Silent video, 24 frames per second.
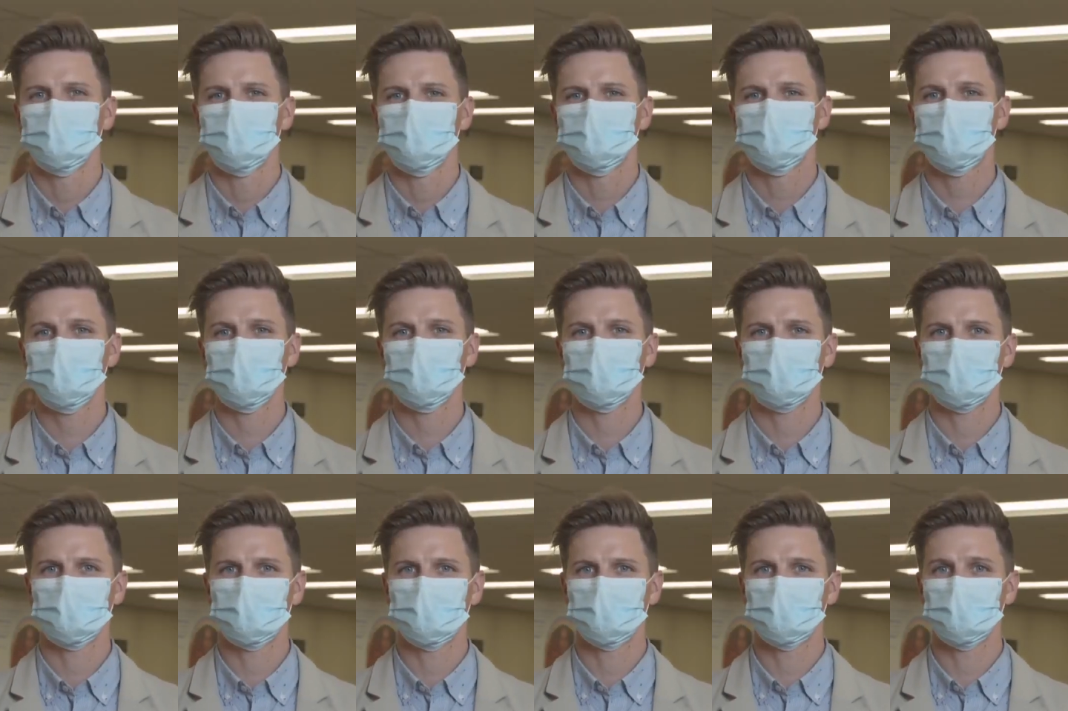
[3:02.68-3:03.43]

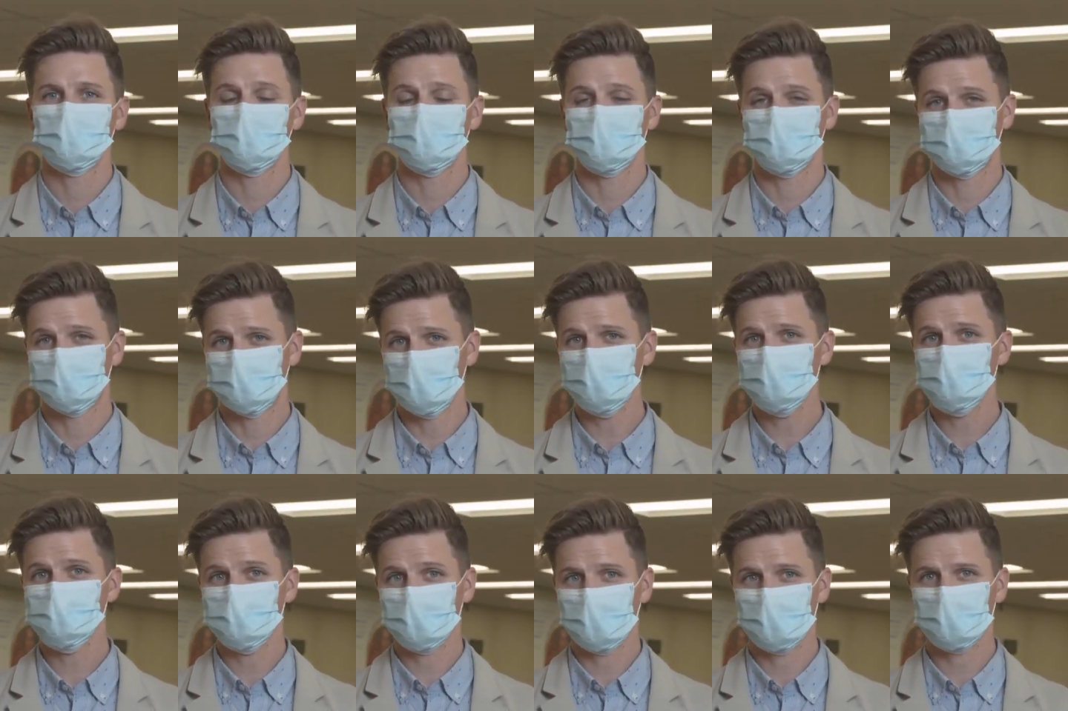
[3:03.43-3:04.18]
So
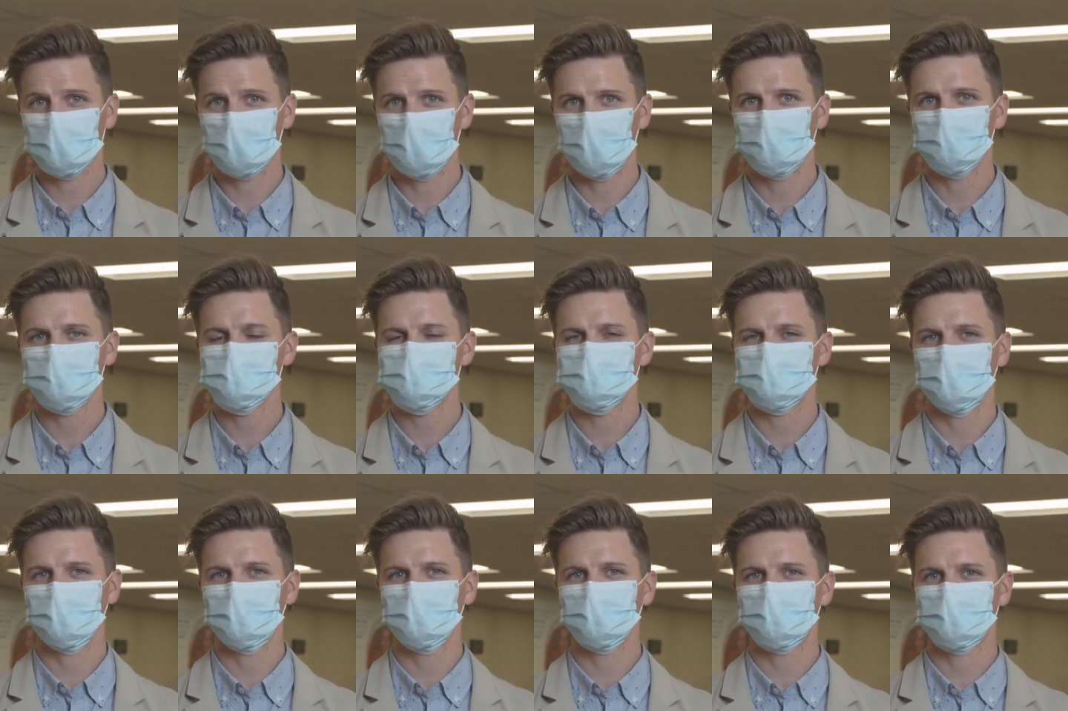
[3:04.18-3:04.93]
donors are
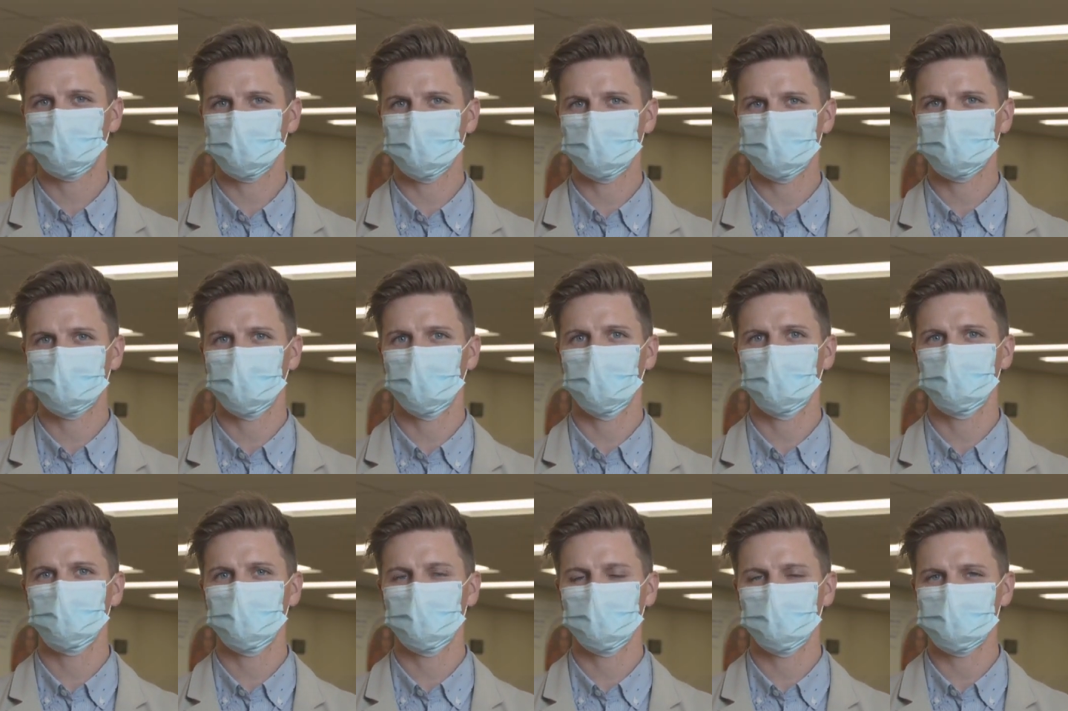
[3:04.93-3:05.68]
compensated for the
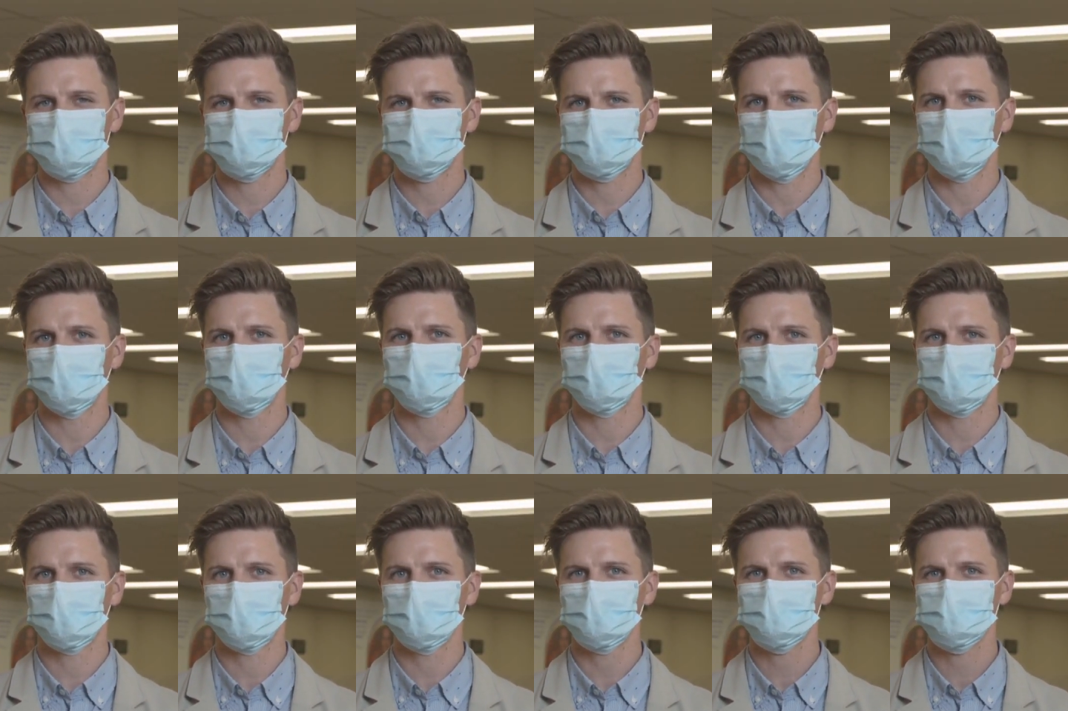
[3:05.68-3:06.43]
time that they spend
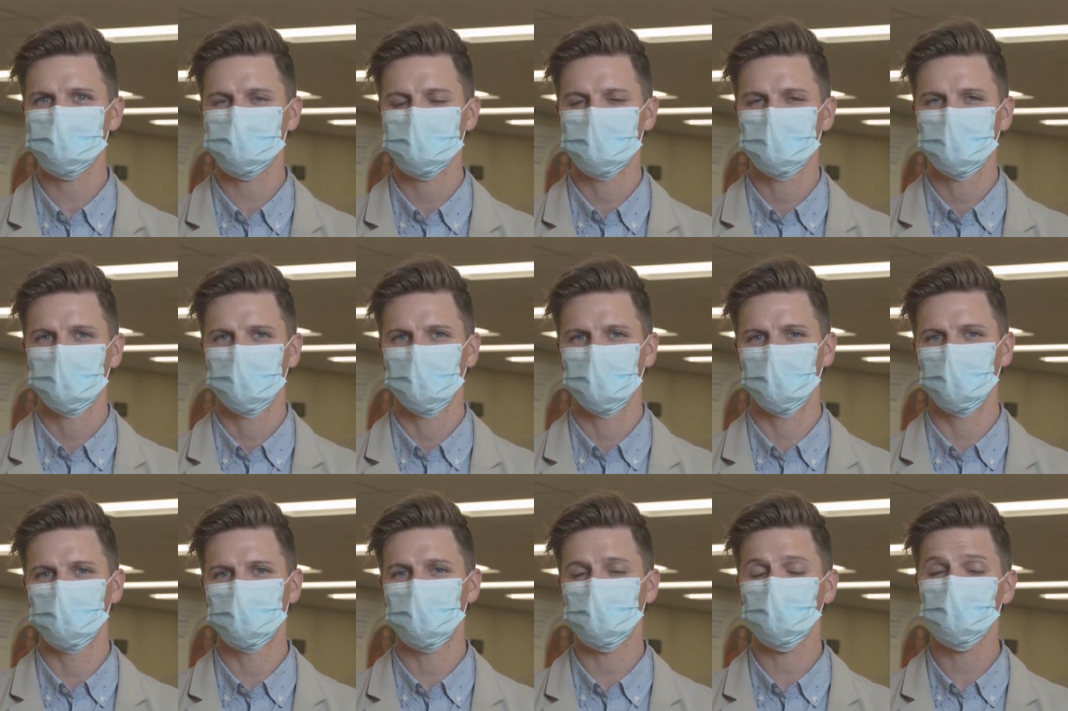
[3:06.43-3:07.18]
with us.
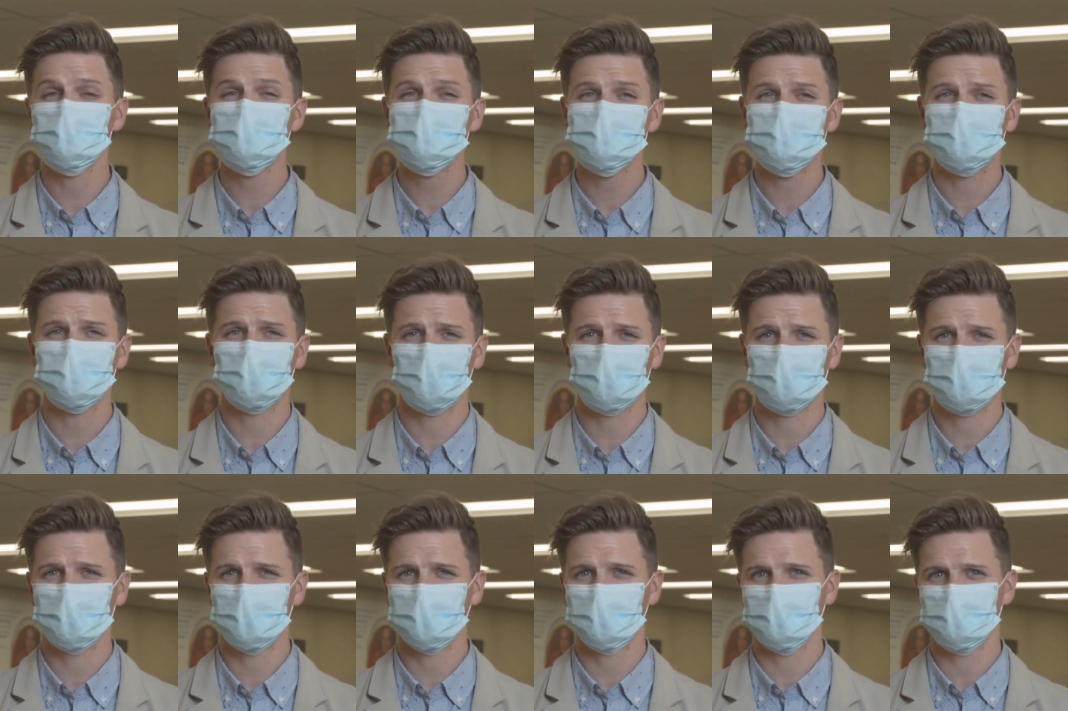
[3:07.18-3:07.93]
Um, the reason
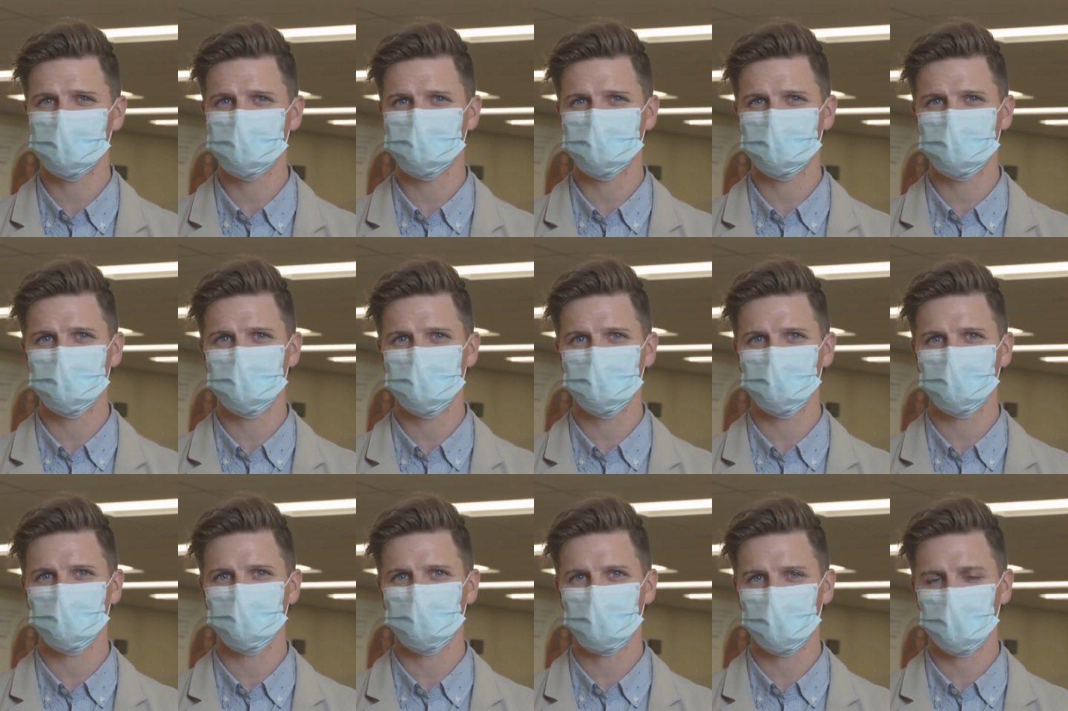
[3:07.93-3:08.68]
for that is
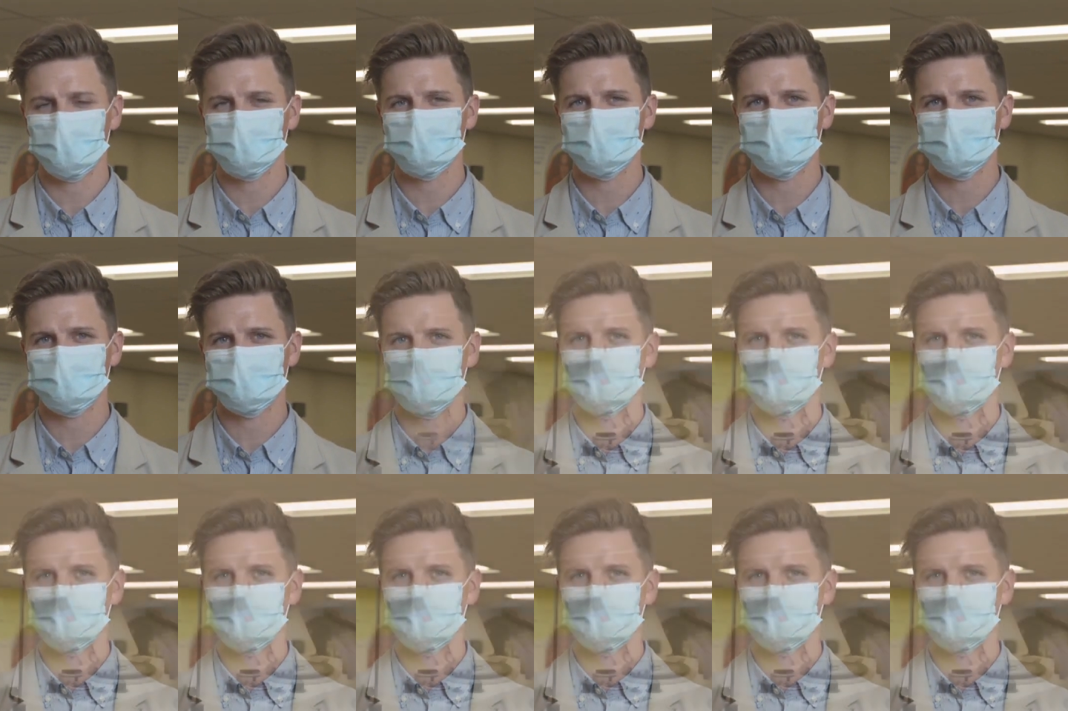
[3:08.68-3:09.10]
the process